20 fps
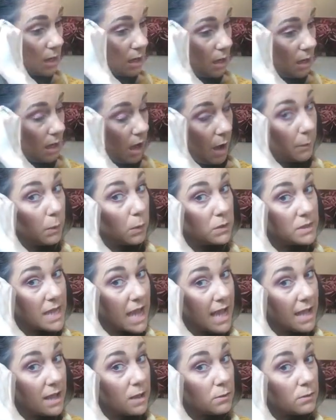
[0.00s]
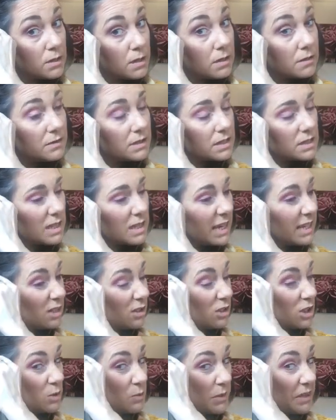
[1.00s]
up or down. At this stage I
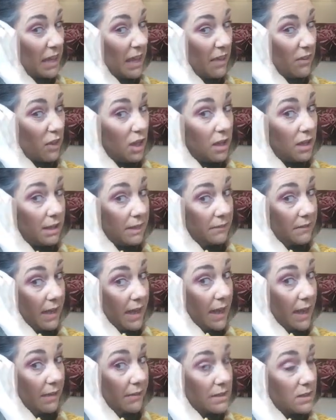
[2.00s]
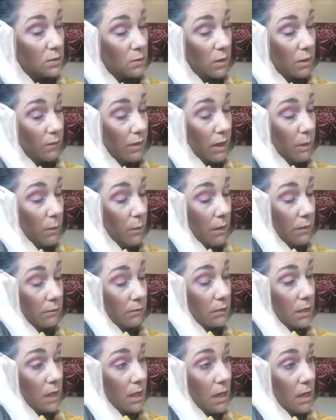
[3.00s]
just want to get the curl in the hair, that's all I really
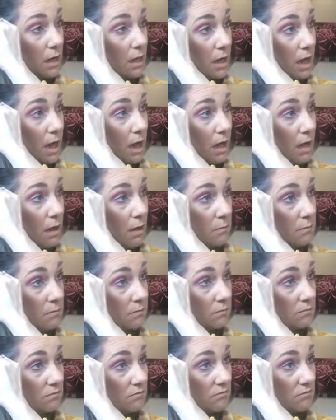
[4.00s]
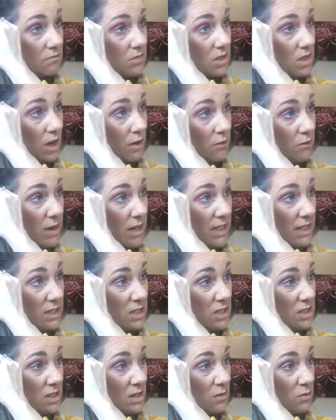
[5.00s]
want. So really,
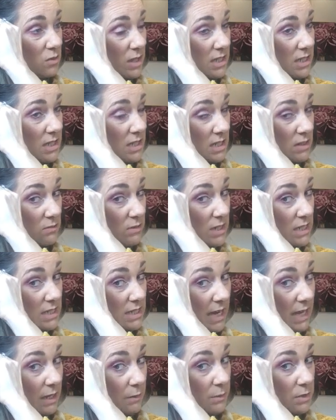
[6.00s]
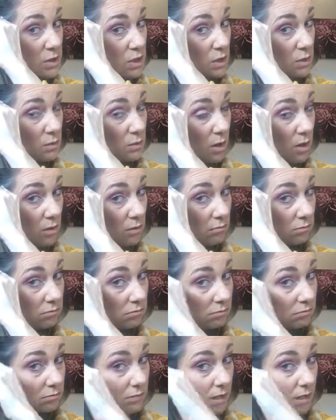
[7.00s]
to do this, it doesn't really take me too long.